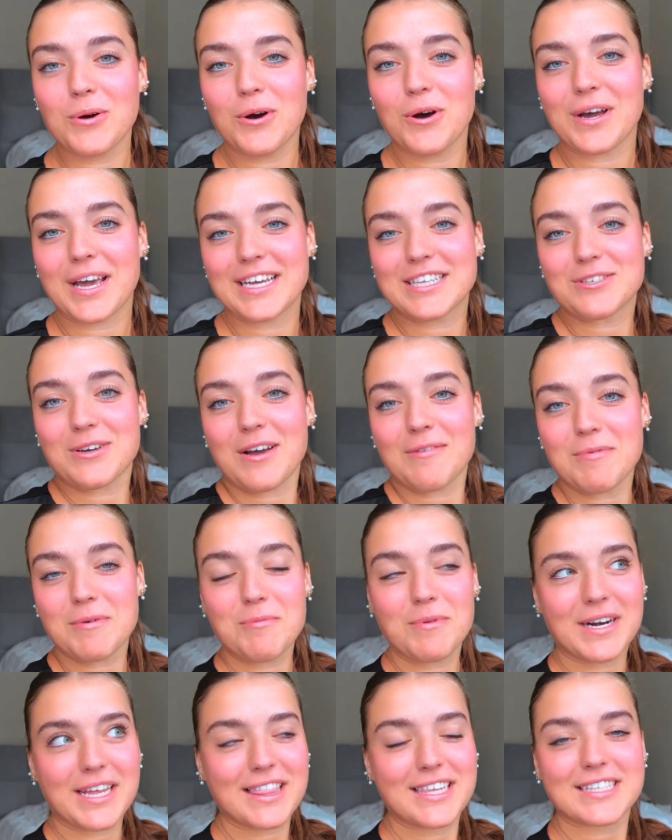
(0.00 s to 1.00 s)
Okay, so I've
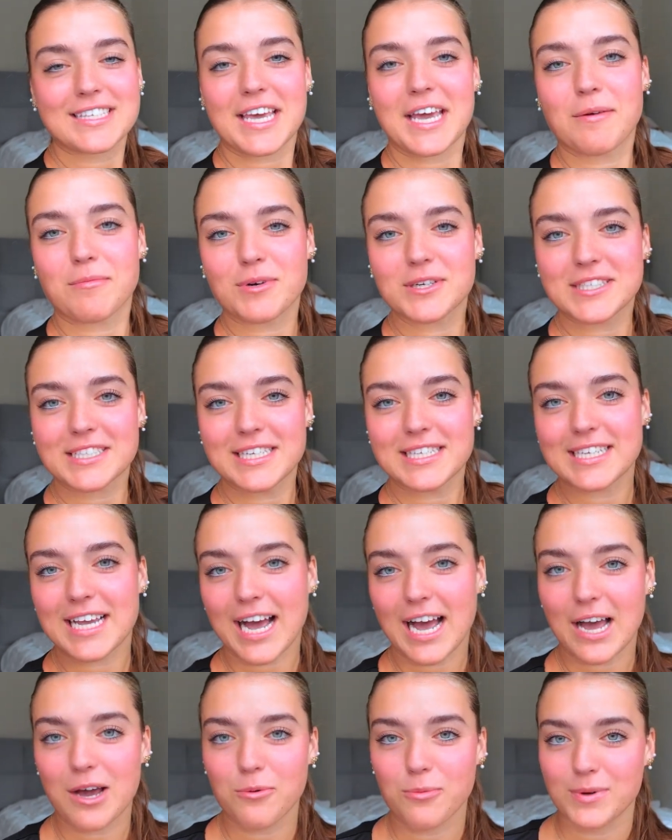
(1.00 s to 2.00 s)
been wanting this camera since
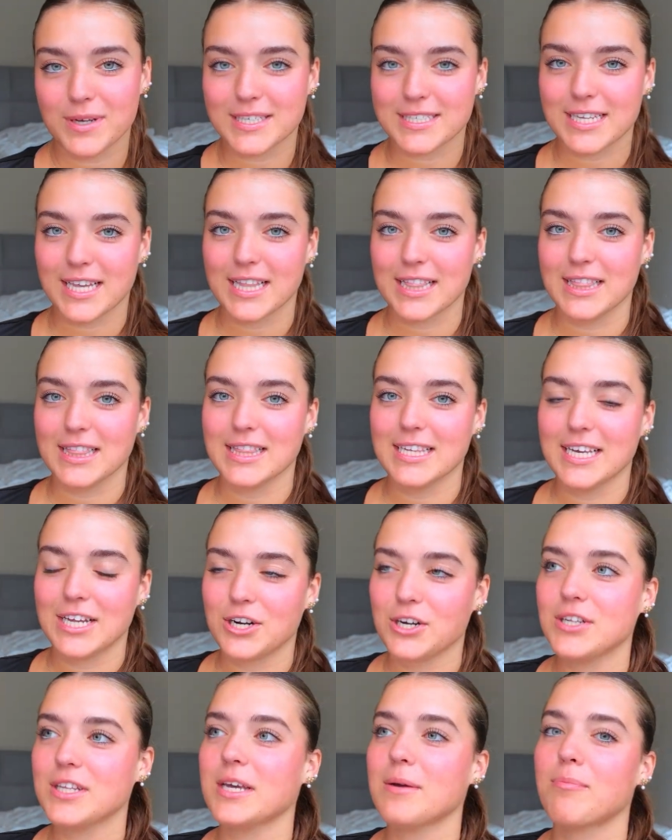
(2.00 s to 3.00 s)
I was
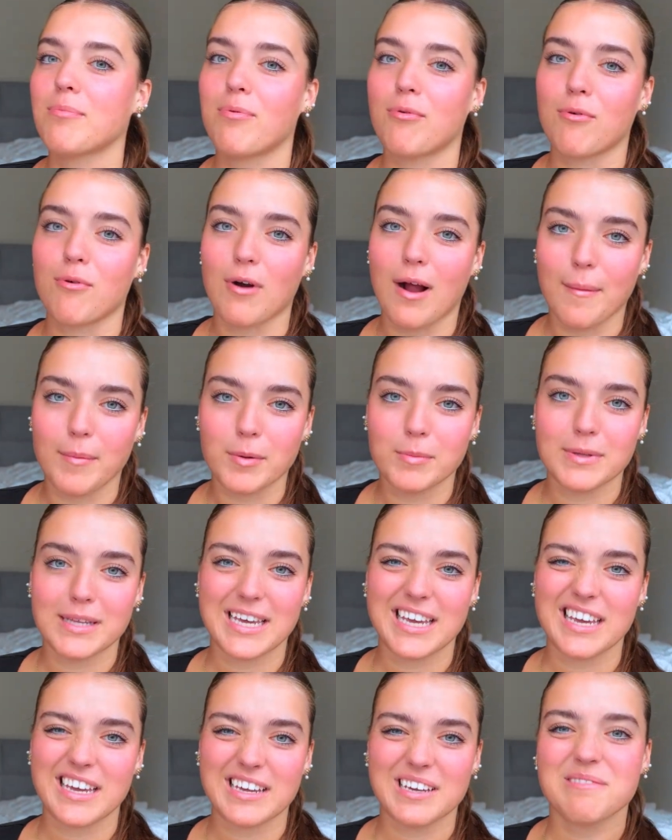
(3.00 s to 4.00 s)
literally
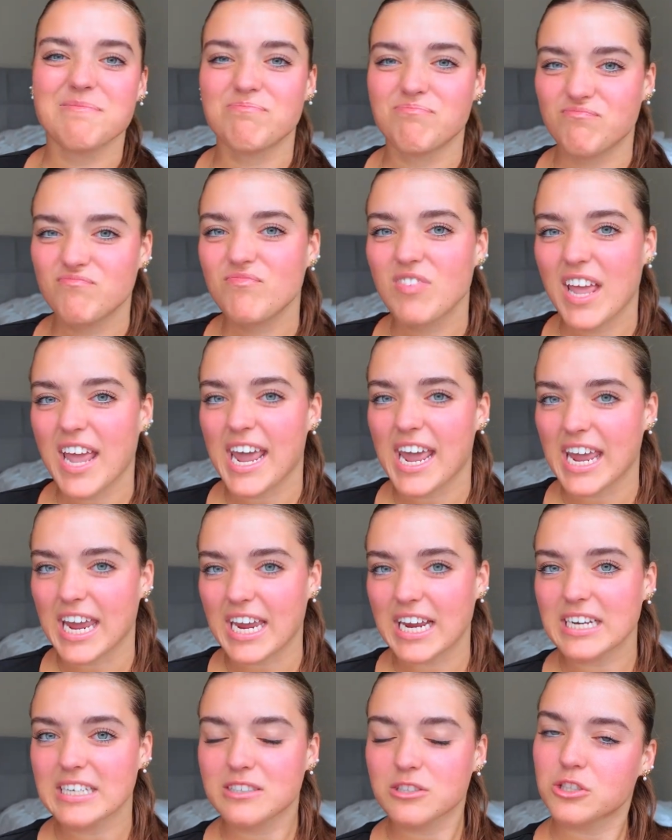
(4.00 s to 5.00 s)
probably
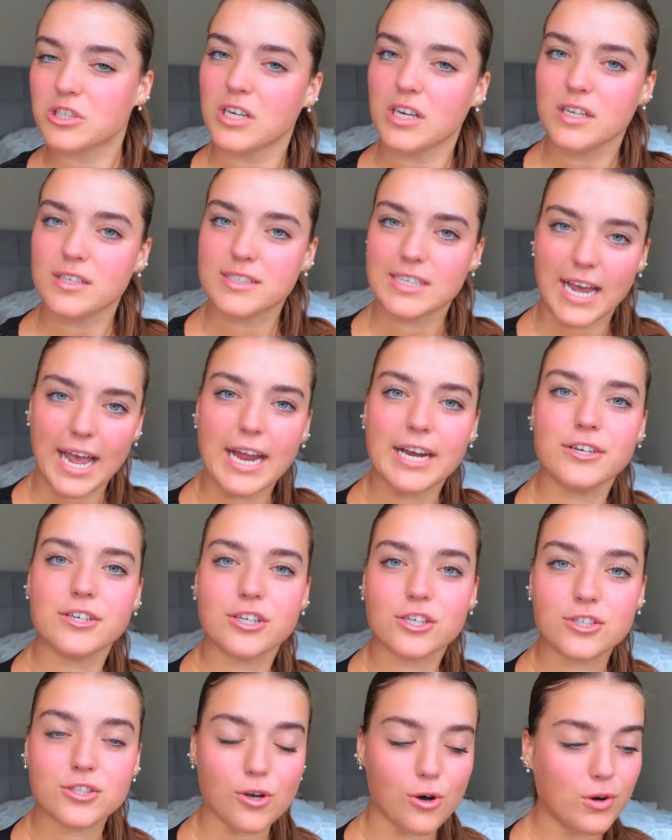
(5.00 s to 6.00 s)
8 to
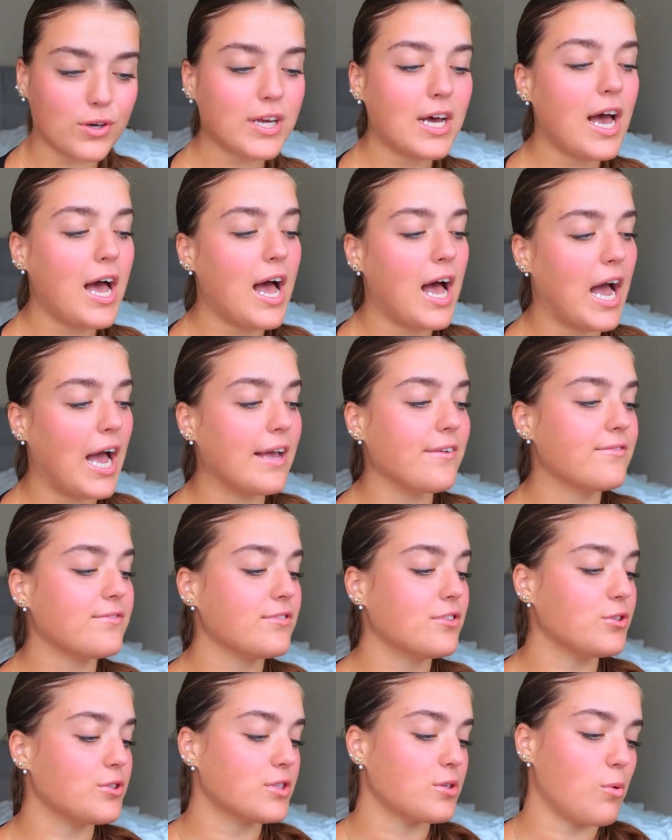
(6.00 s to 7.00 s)
10 years old.
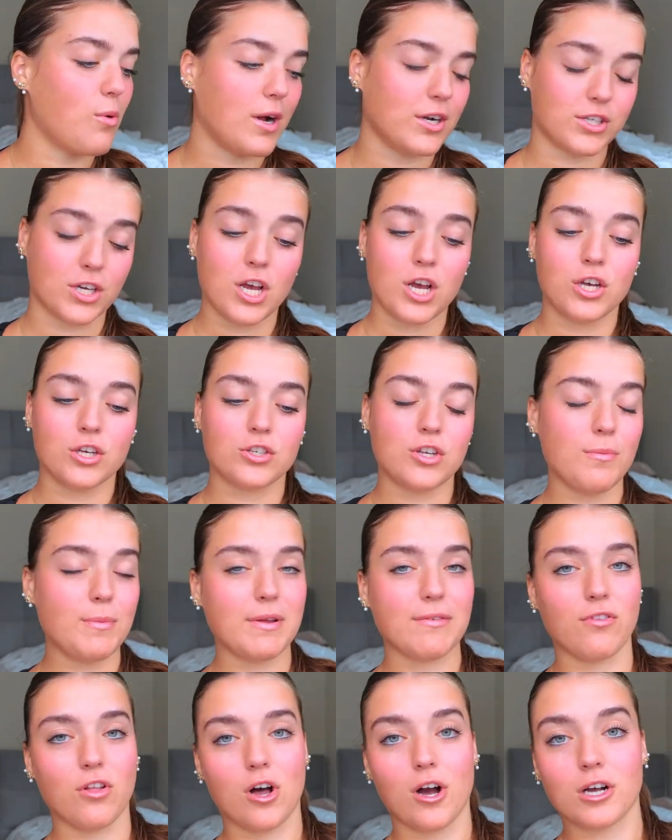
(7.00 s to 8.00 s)
I've used to watch so
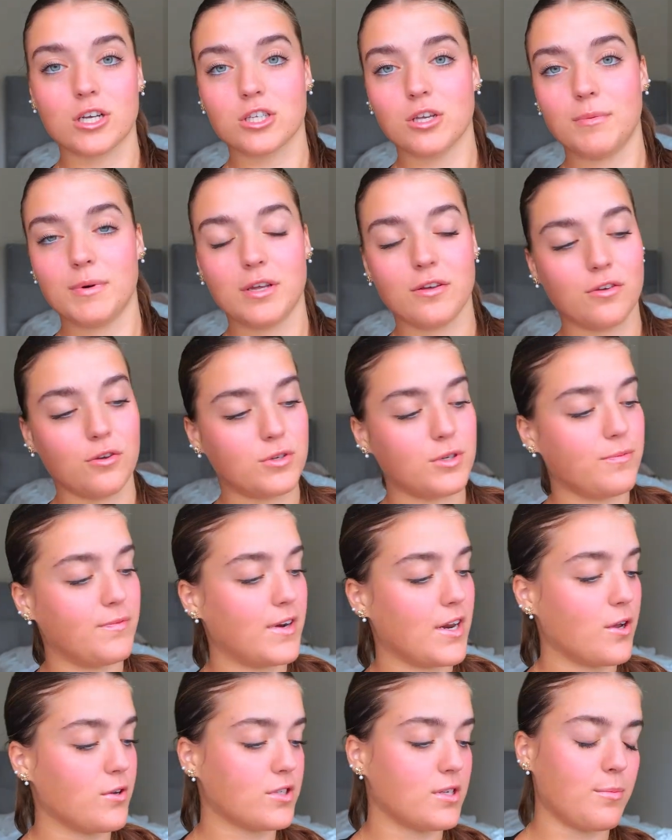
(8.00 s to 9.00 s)
many vlogs, so many YouTube
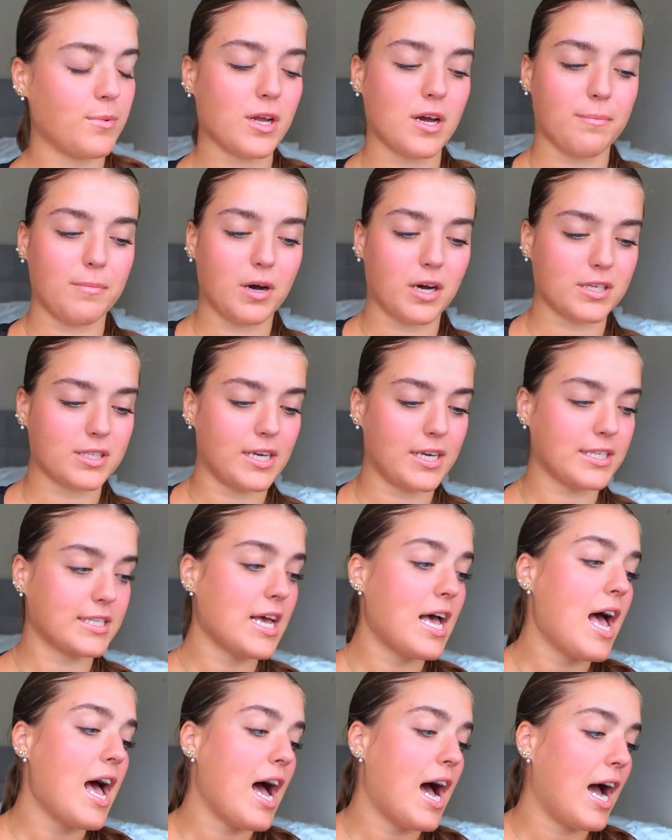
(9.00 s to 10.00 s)
videos, so many
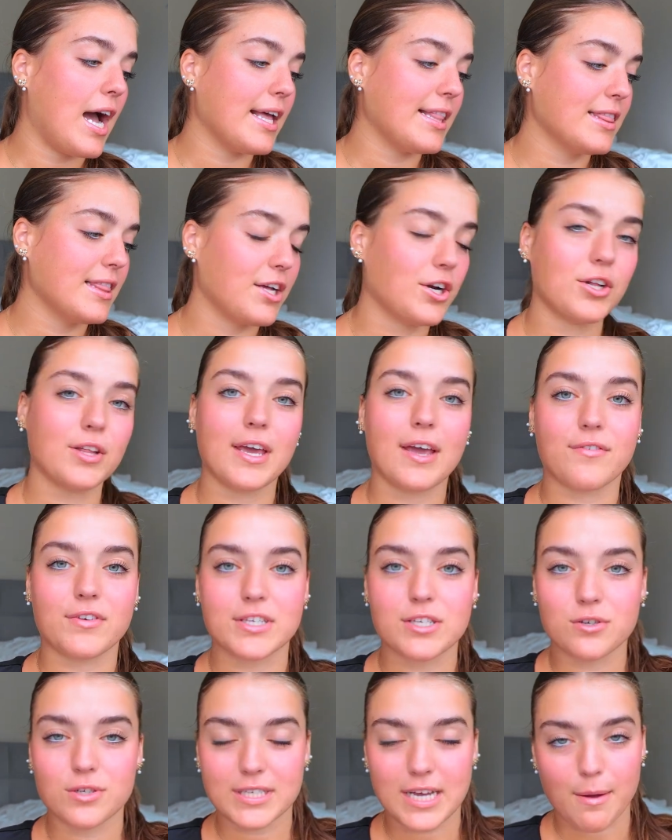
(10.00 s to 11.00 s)
unboxings. I literally,
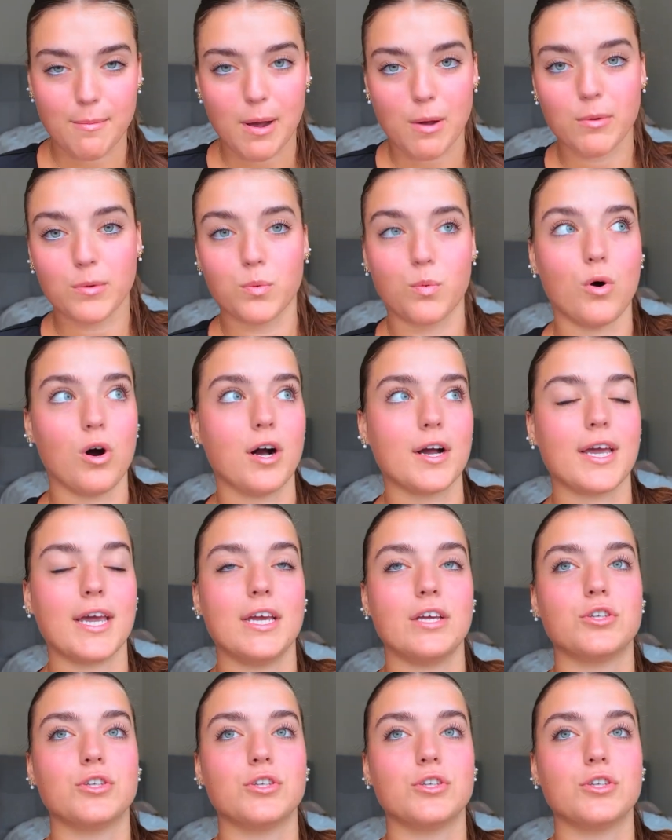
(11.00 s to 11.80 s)
every single time I would walk